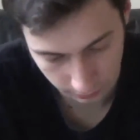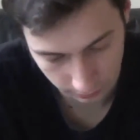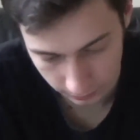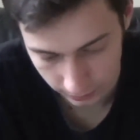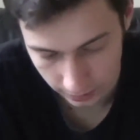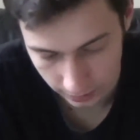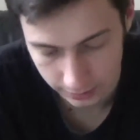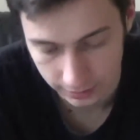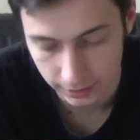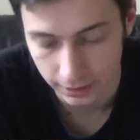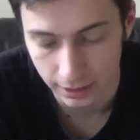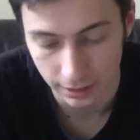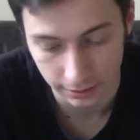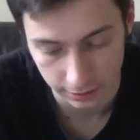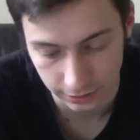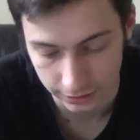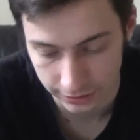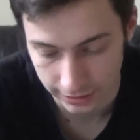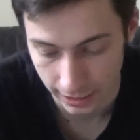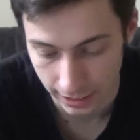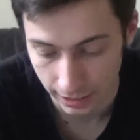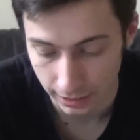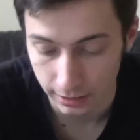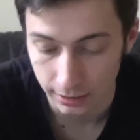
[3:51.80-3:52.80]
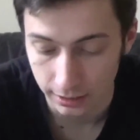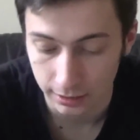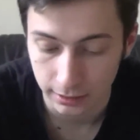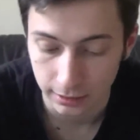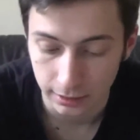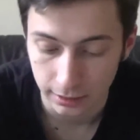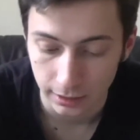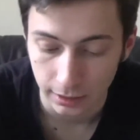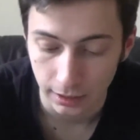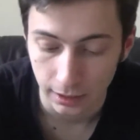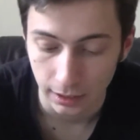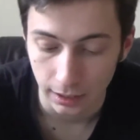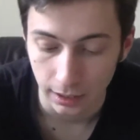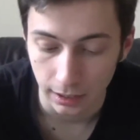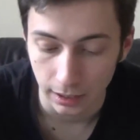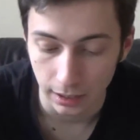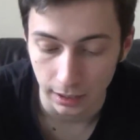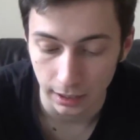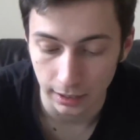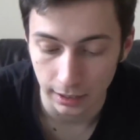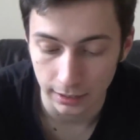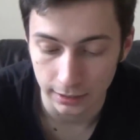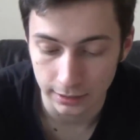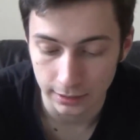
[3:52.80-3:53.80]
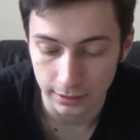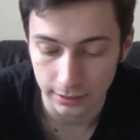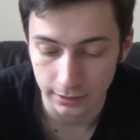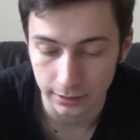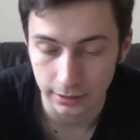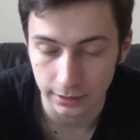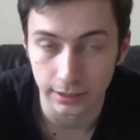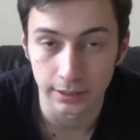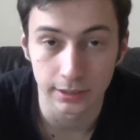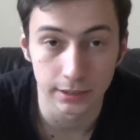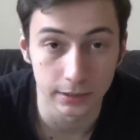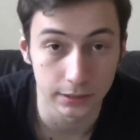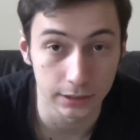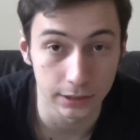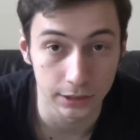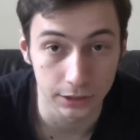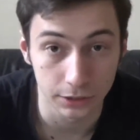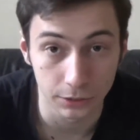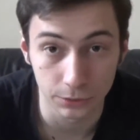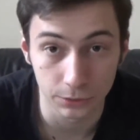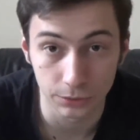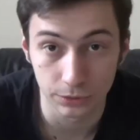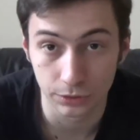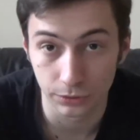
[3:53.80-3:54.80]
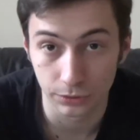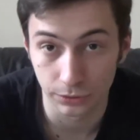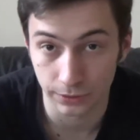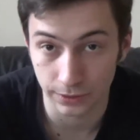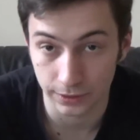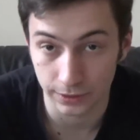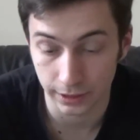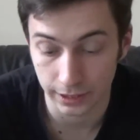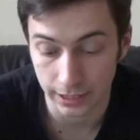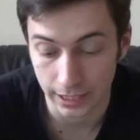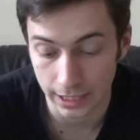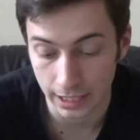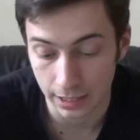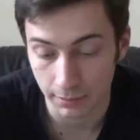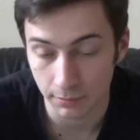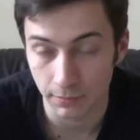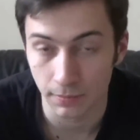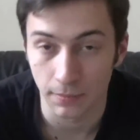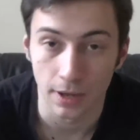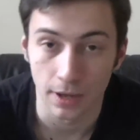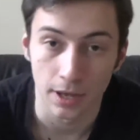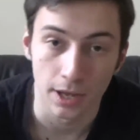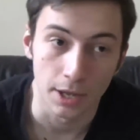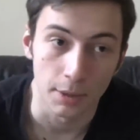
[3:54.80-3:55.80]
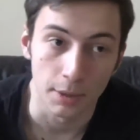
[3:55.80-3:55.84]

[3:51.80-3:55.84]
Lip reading: it's another deck, and it isn't used during the game.